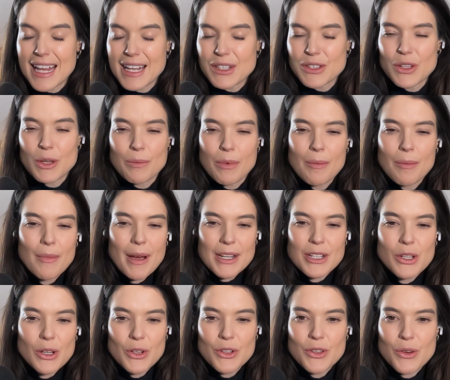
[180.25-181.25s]
get to, but
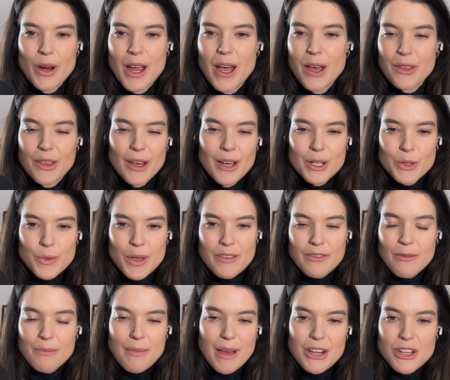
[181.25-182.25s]
mitochondrial health, how do we
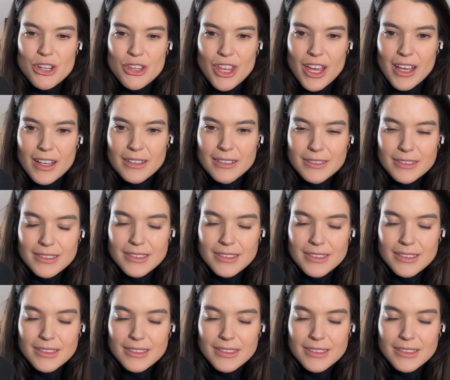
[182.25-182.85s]
even measure that?